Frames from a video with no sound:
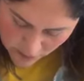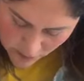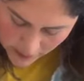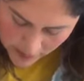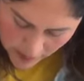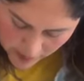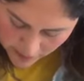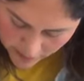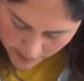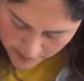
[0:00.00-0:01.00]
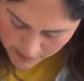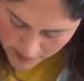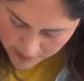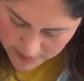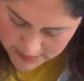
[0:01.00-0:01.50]
You know what? I already
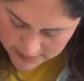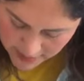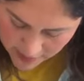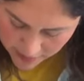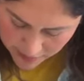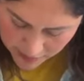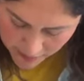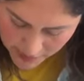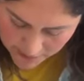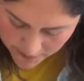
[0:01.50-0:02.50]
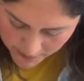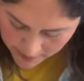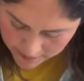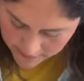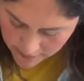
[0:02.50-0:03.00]
made a mistake. I already
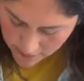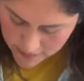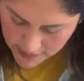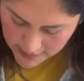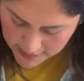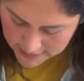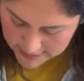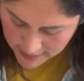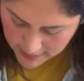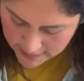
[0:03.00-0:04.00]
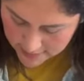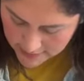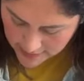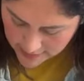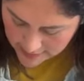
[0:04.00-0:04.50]
paint on the
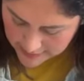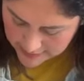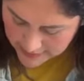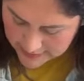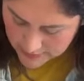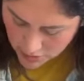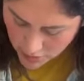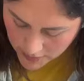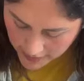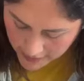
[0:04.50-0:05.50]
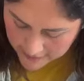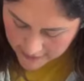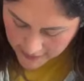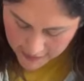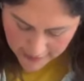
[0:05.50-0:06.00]
inside. Let's go
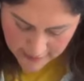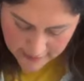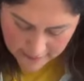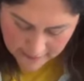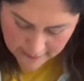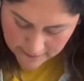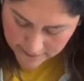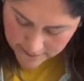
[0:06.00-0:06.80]
ahead and